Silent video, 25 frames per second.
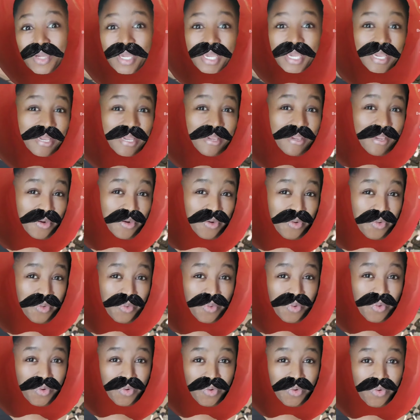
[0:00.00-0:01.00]

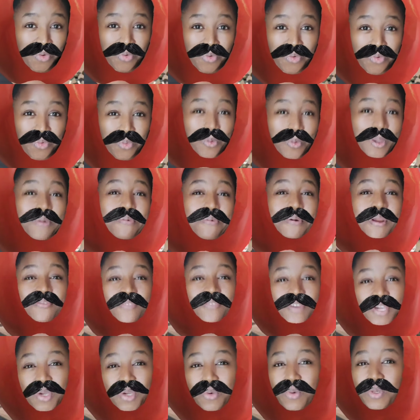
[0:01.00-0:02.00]
Yanoworo? Wherever
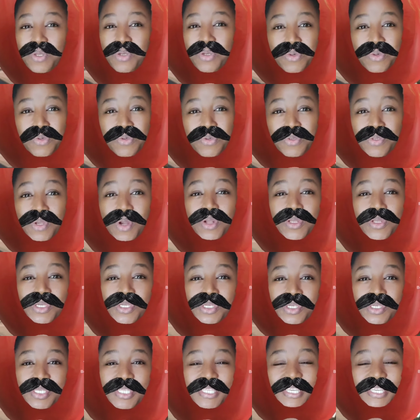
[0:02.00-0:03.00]
you want to go, all you
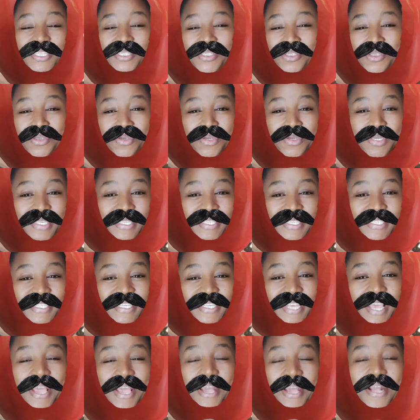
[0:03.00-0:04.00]
just need to do is
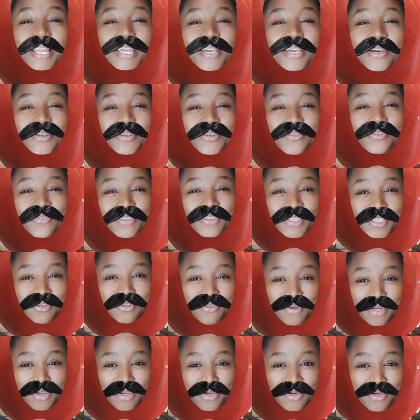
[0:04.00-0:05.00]
click on the video
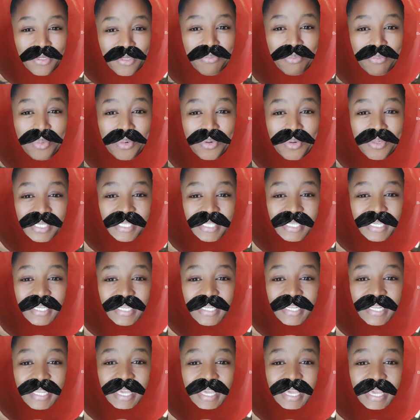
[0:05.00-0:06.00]
record button,
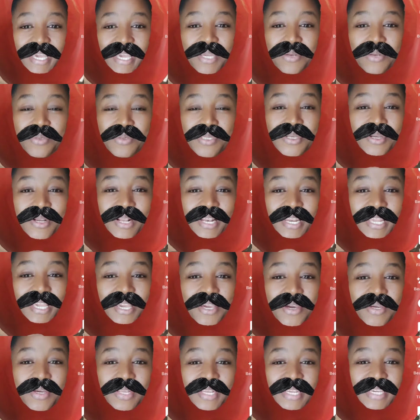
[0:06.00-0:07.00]
and as you click
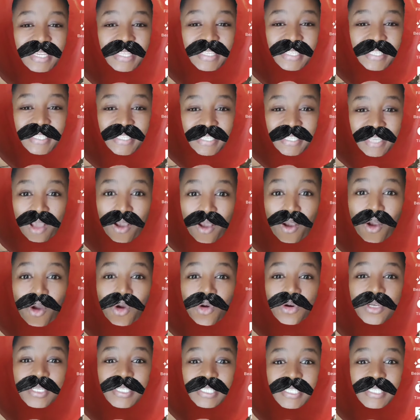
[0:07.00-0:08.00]
on it, a
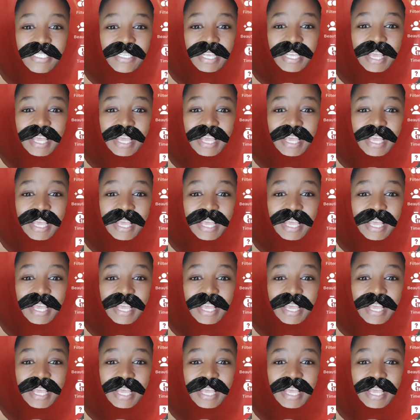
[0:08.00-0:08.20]
horse